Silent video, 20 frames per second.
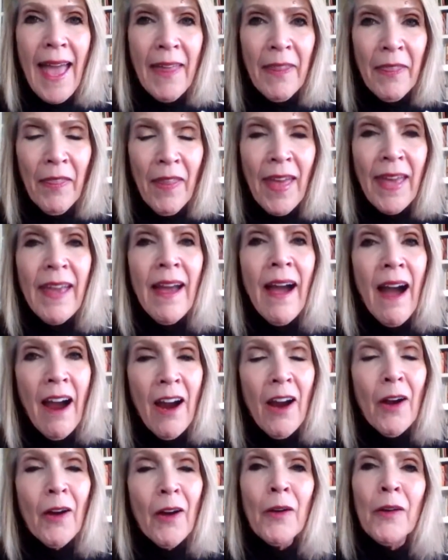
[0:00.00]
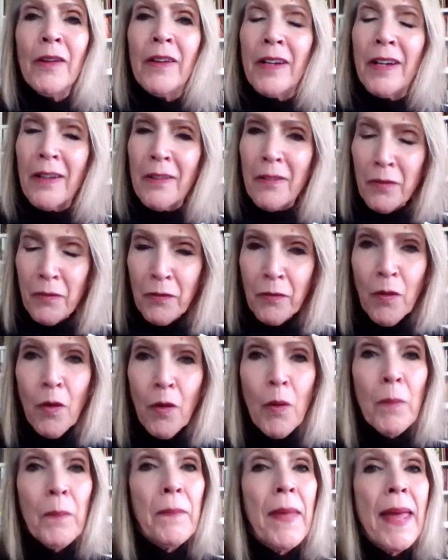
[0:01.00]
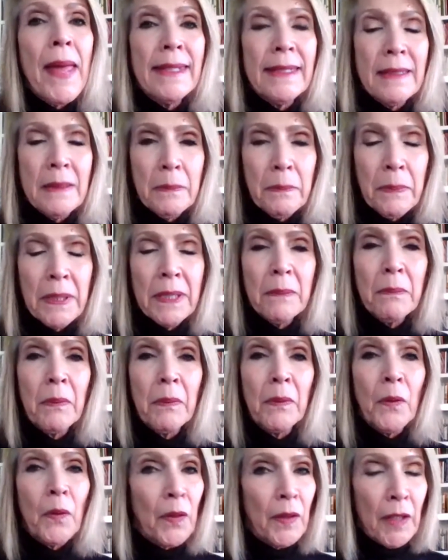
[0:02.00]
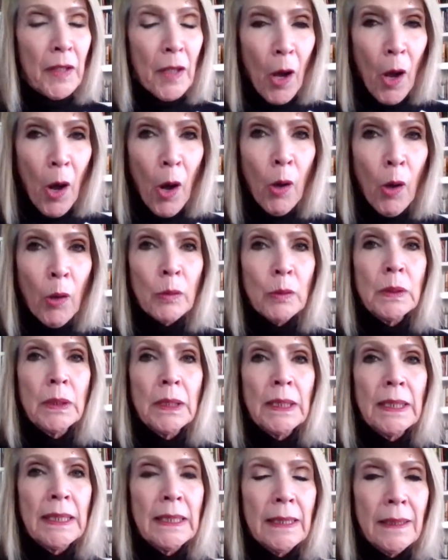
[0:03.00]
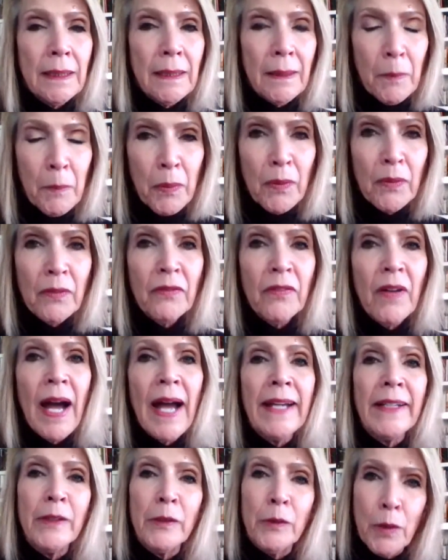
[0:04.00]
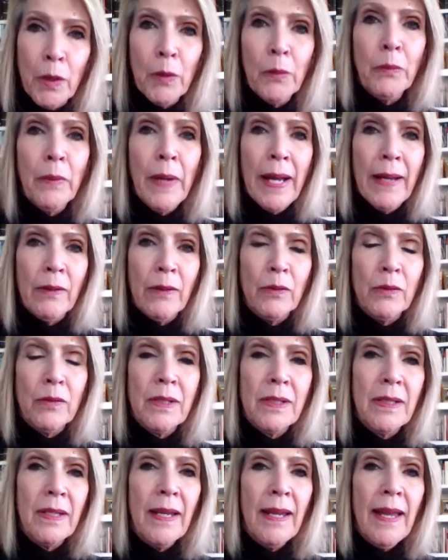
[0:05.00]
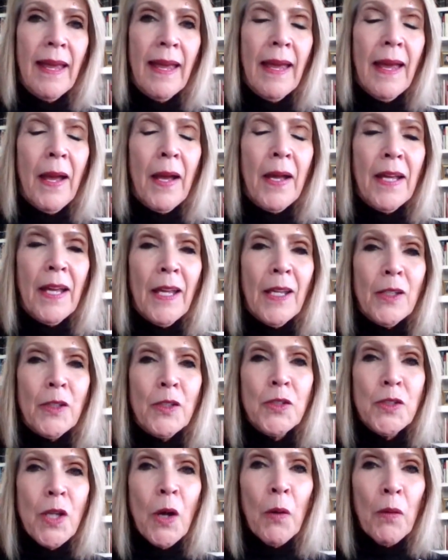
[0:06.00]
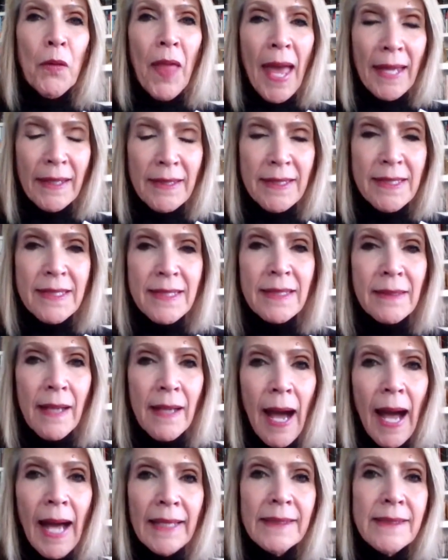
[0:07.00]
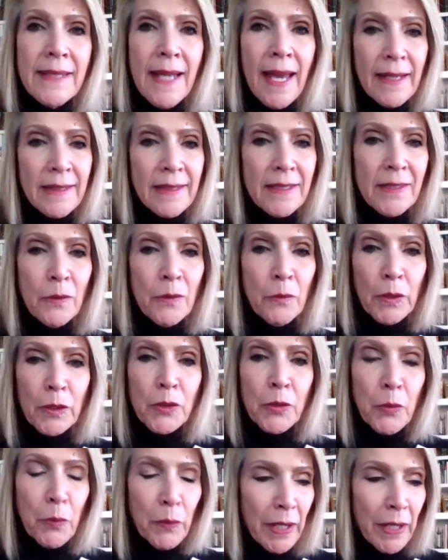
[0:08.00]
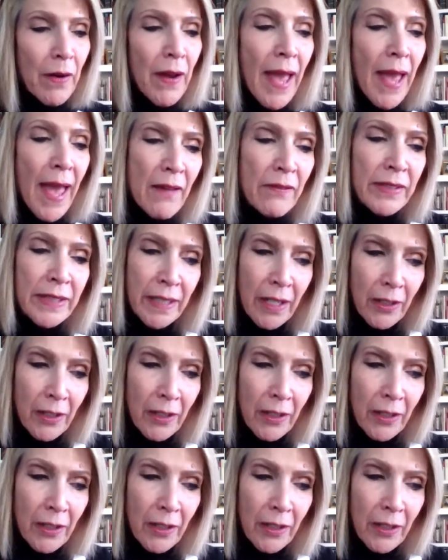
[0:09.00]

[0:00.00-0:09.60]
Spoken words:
And they are, for many people, the only provider around. So that is the context in which we are having our